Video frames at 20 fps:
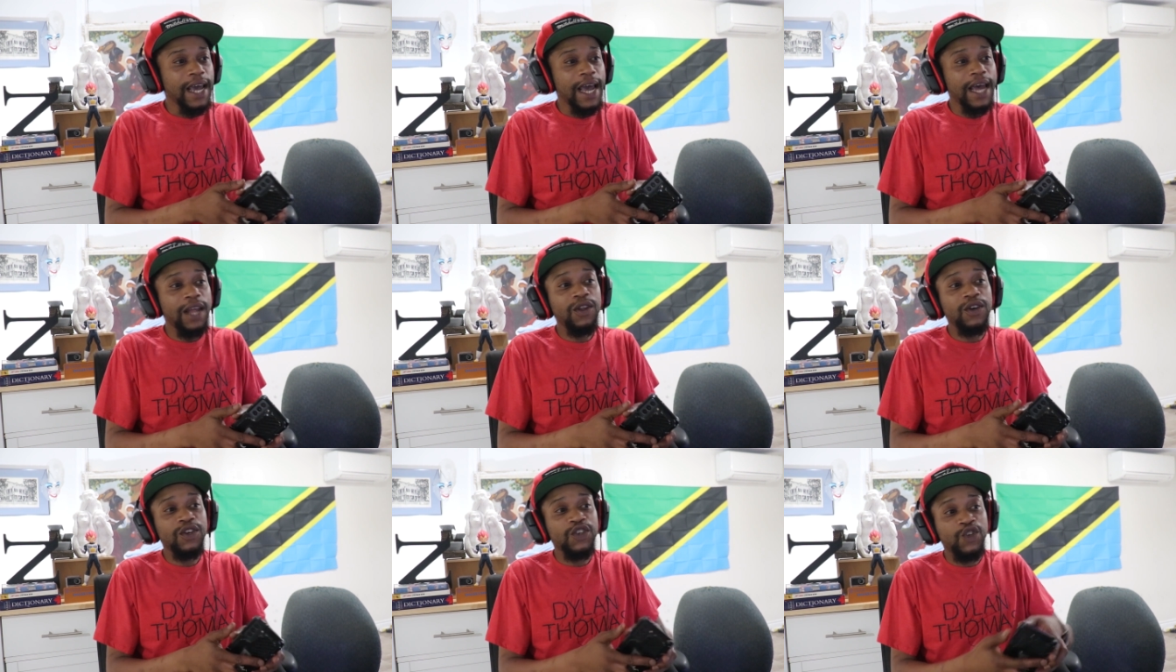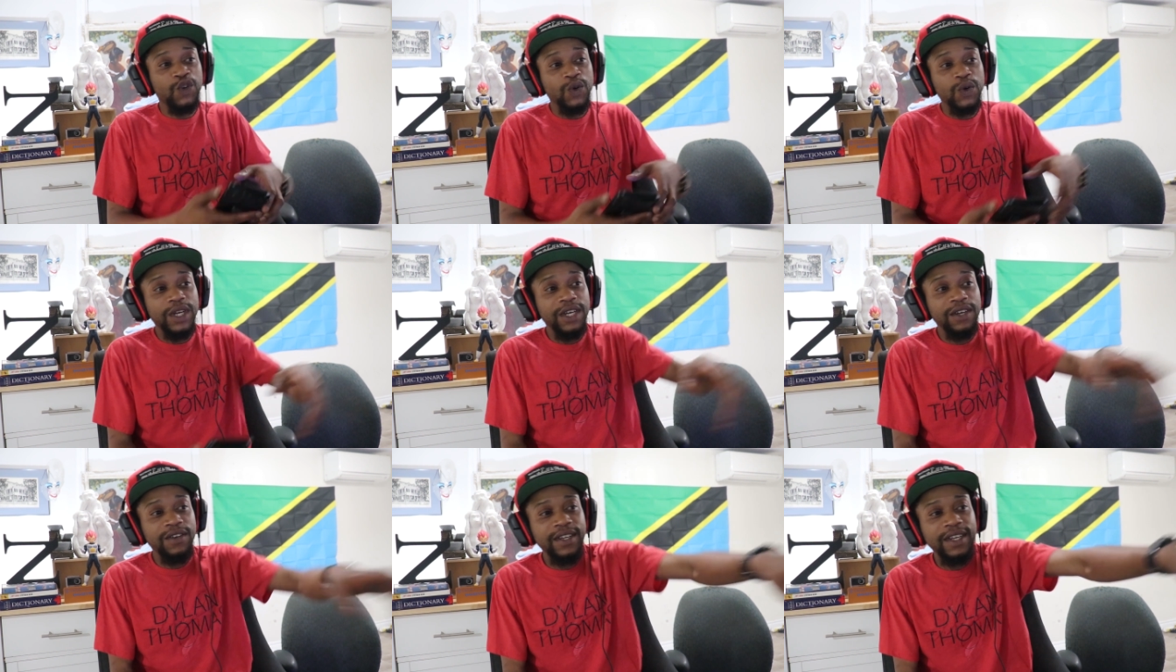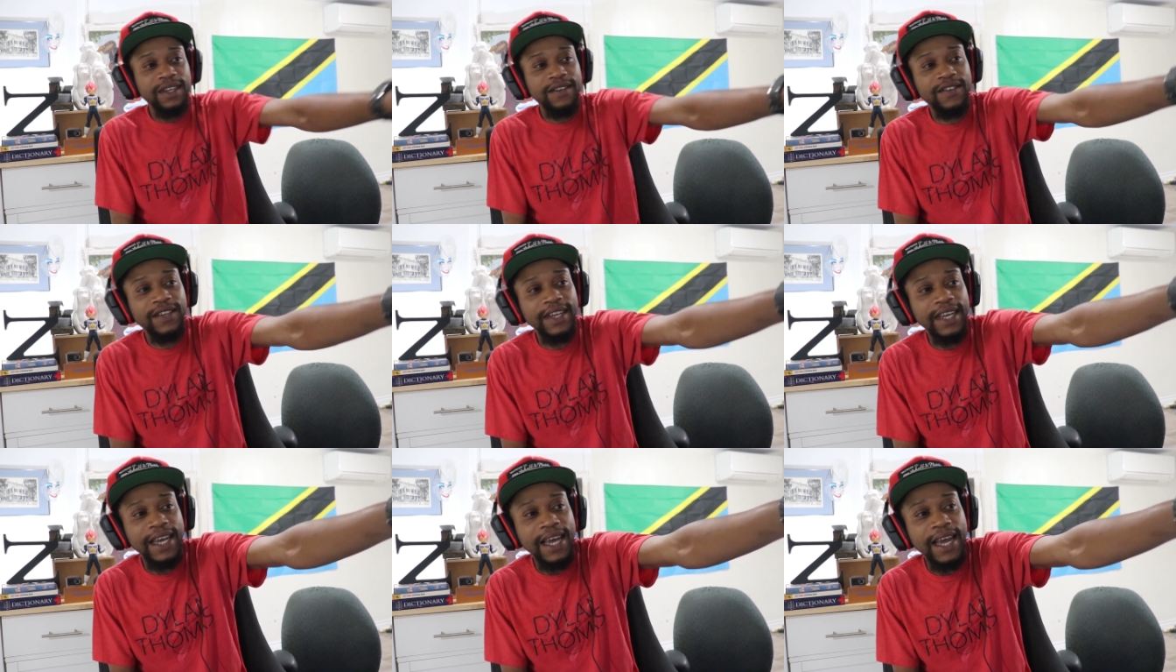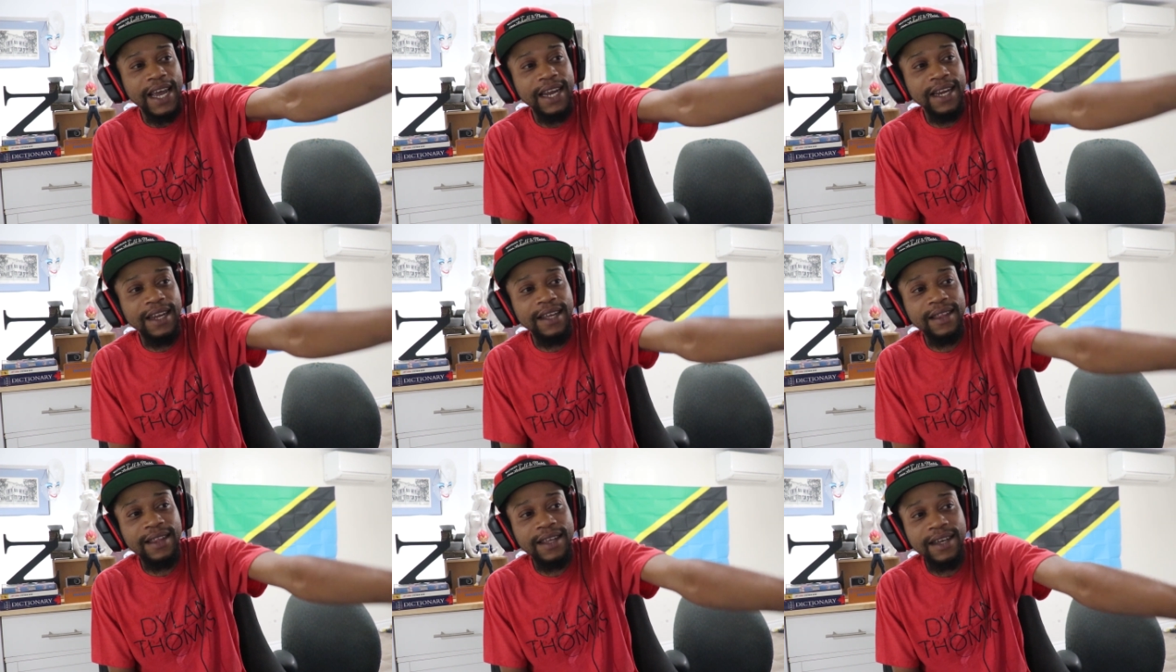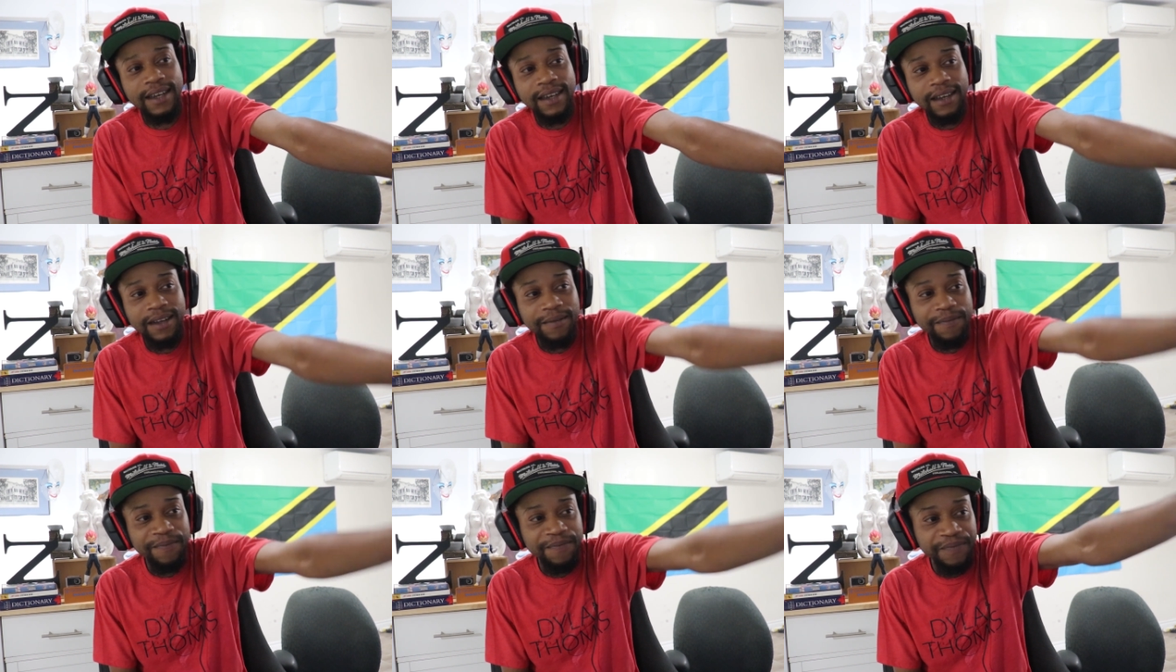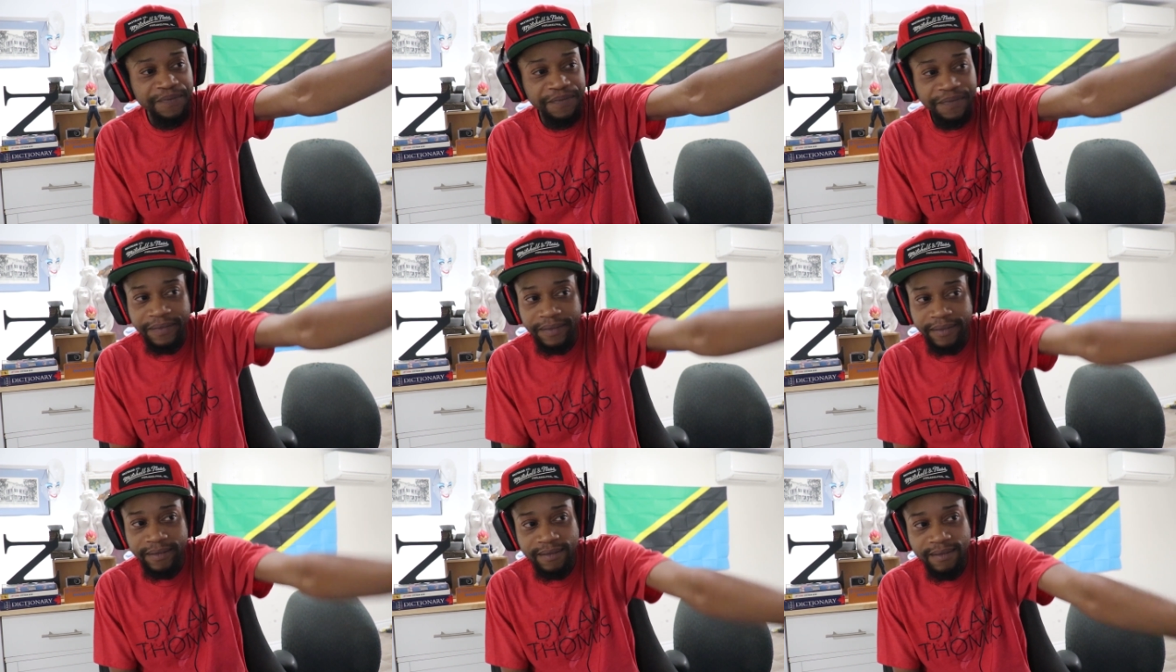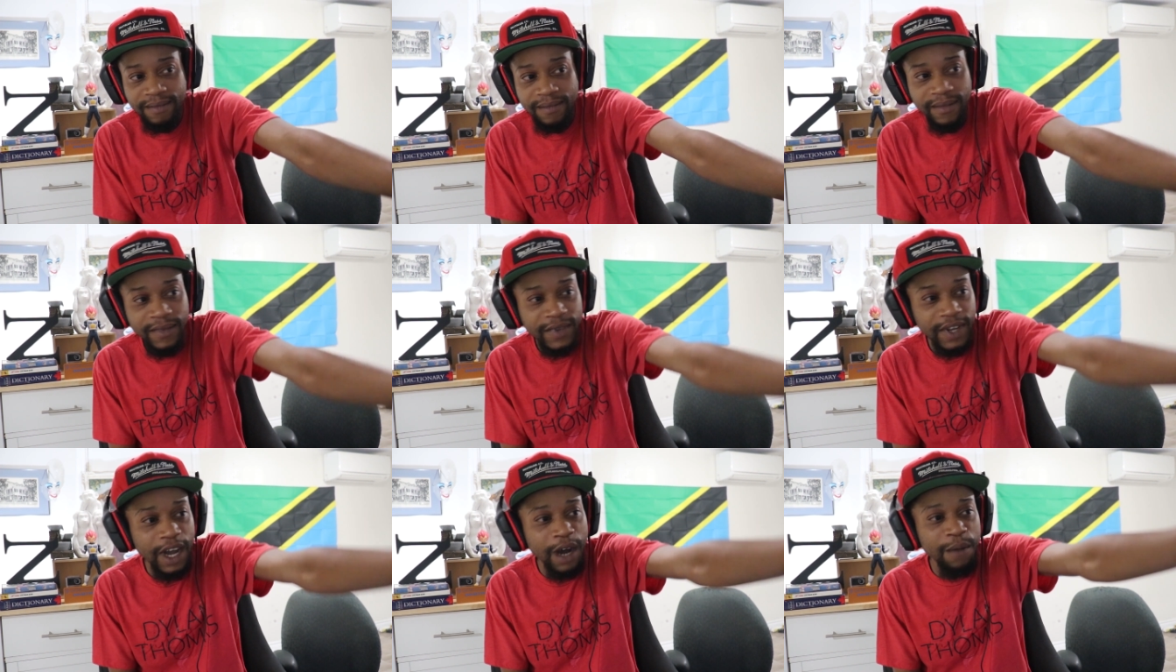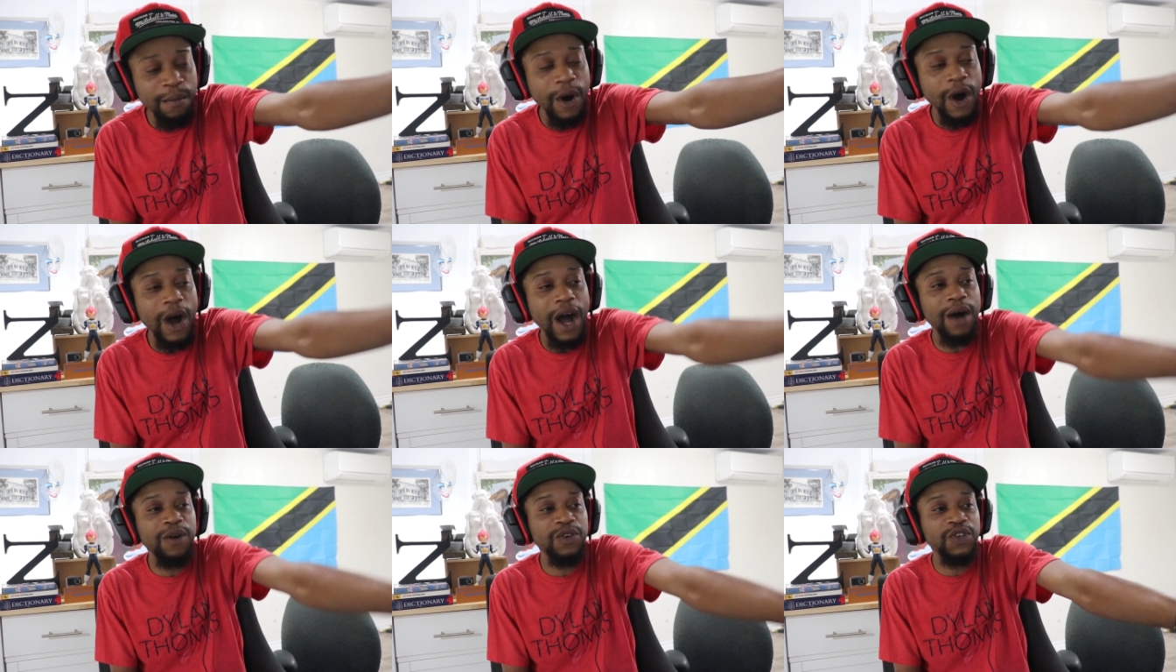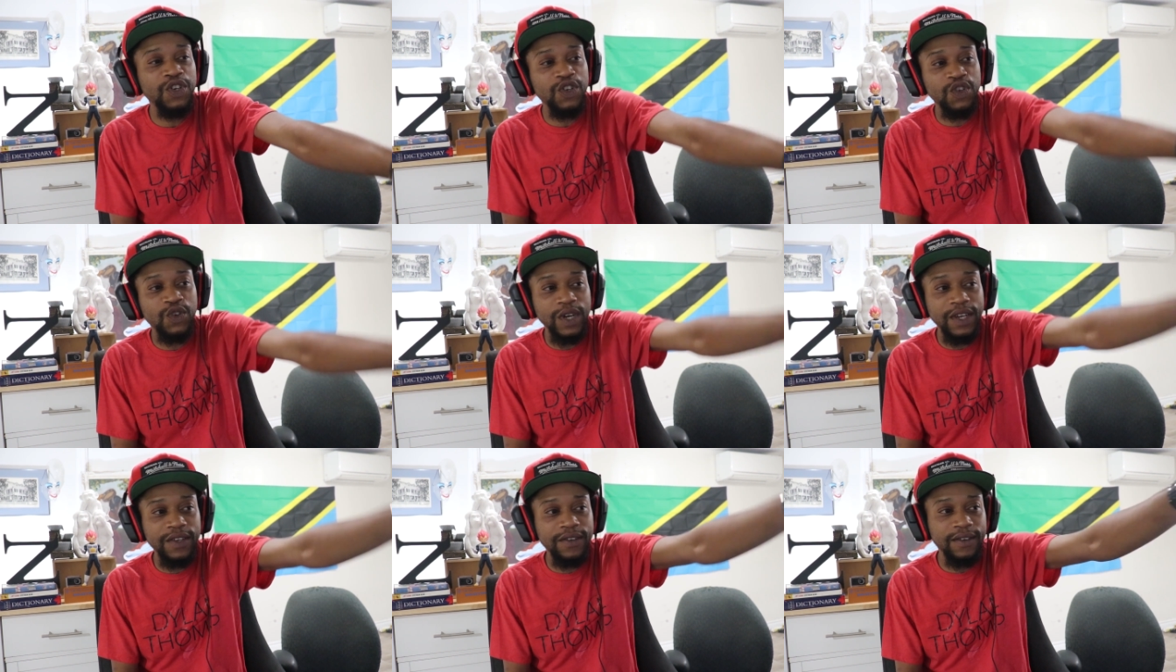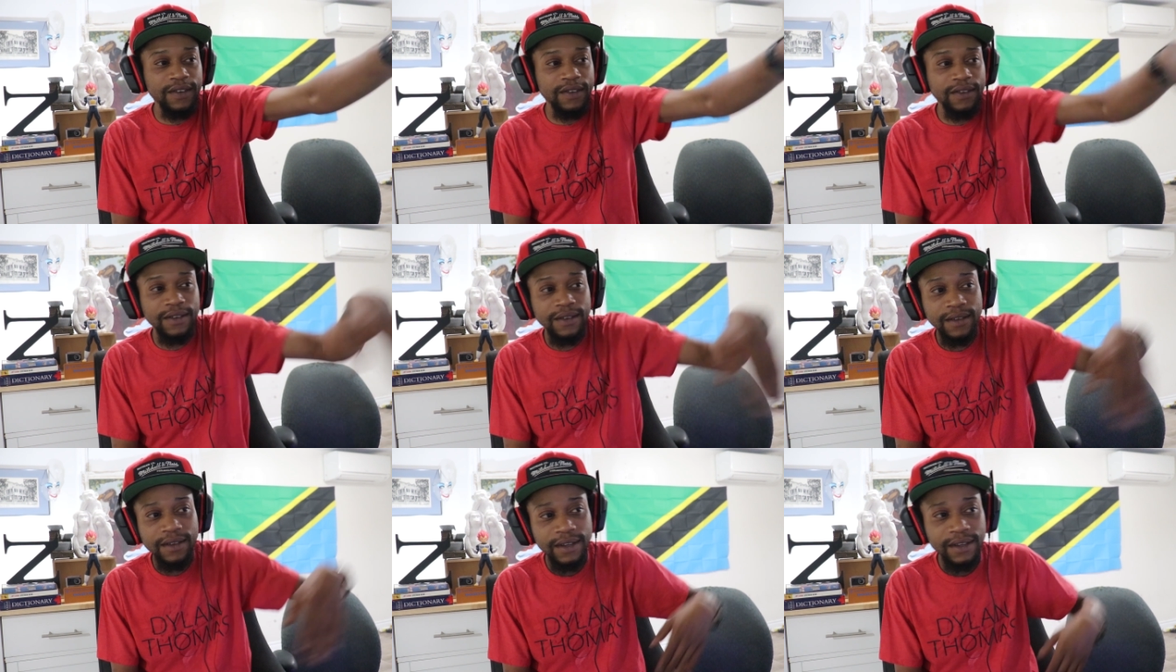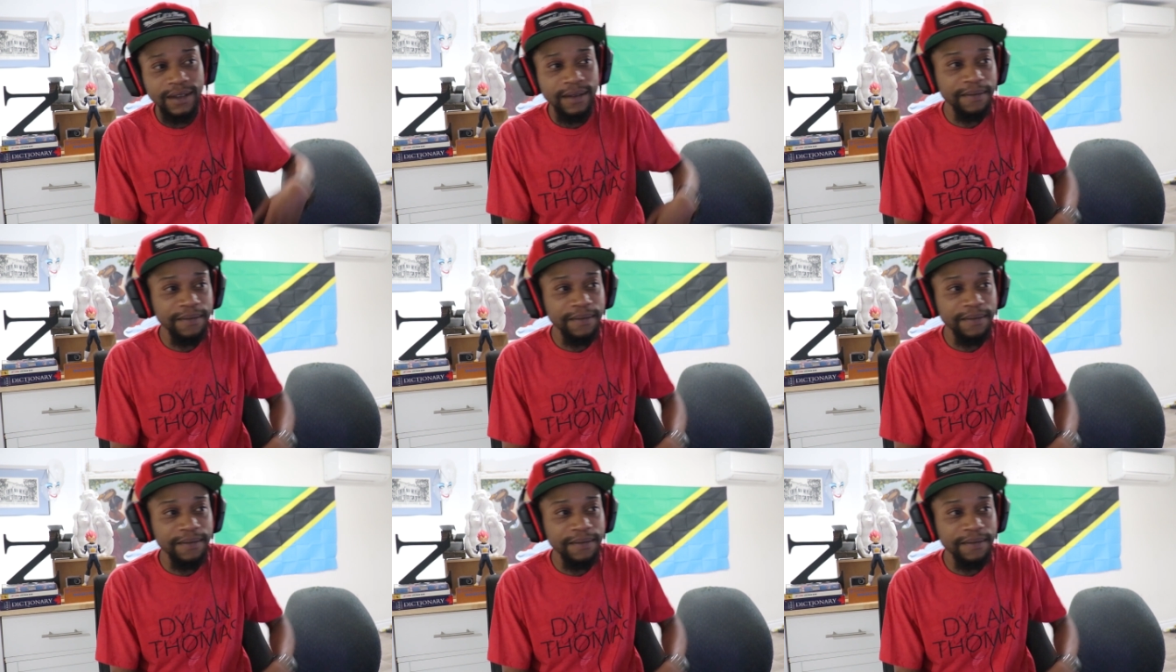And look, Jonah Hill didn't say anything about how she dresses.